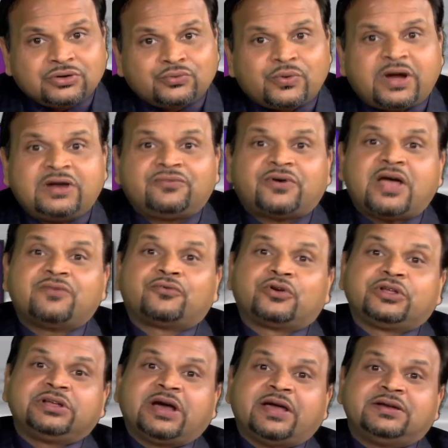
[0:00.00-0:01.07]
qualify
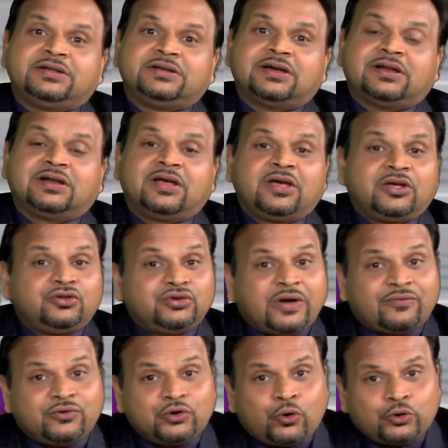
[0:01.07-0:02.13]
for EIDL you
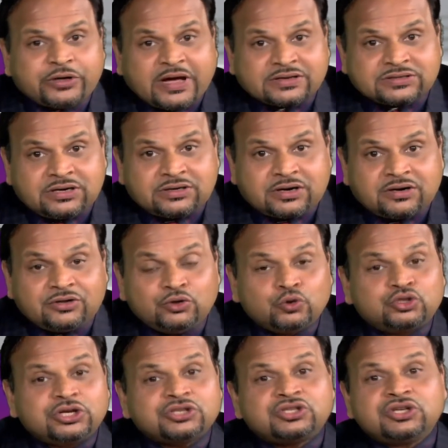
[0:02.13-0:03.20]
have no tax return,
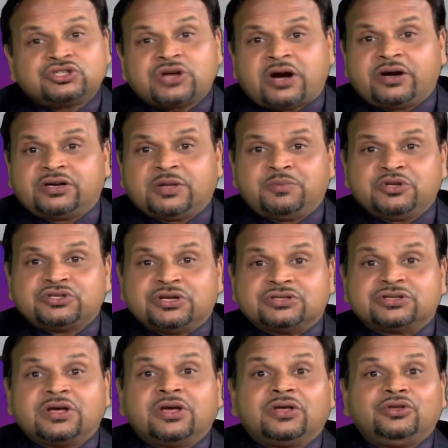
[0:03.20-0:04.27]
you just started the business,